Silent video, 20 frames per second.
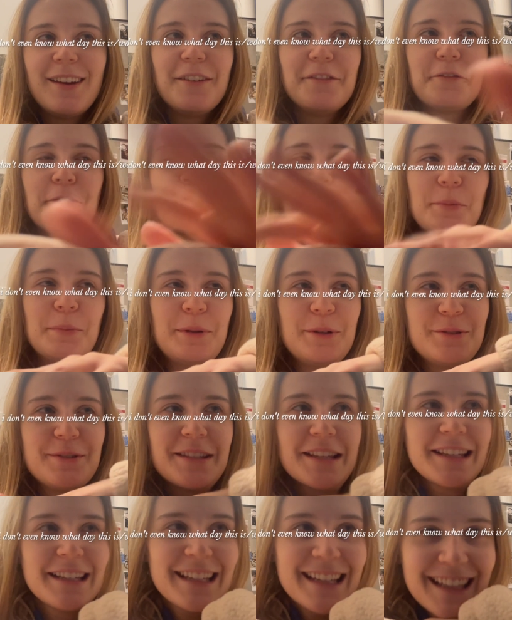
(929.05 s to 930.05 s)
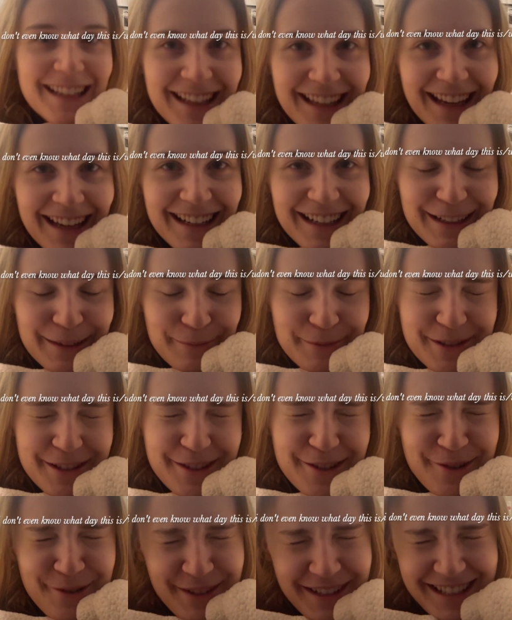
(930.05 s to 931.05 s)
for music, and I'm
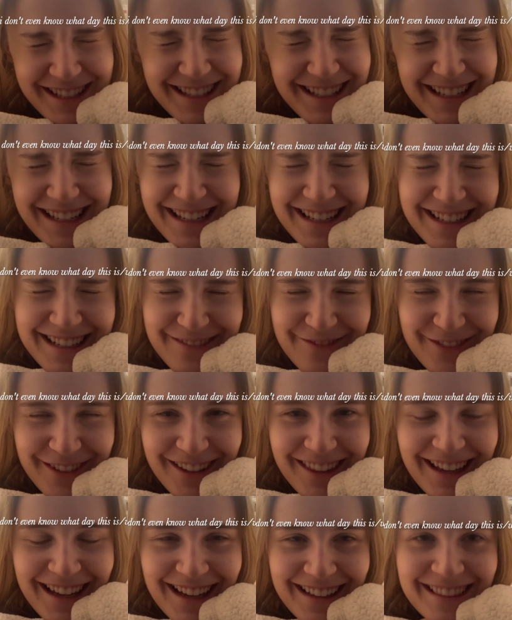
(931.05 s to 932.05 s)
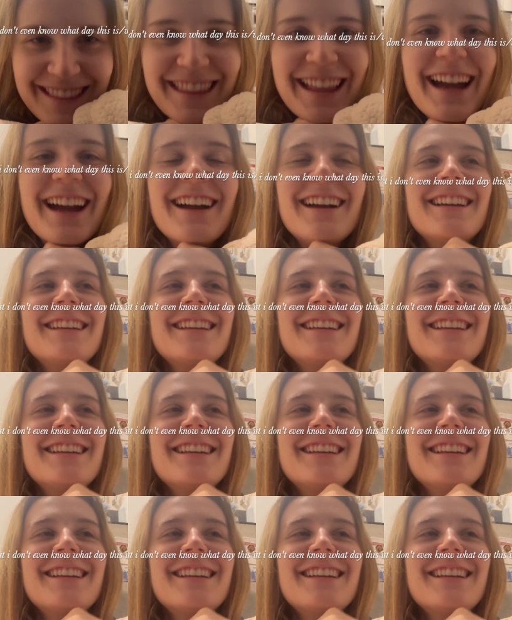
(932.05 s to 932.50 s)
so excited for that. That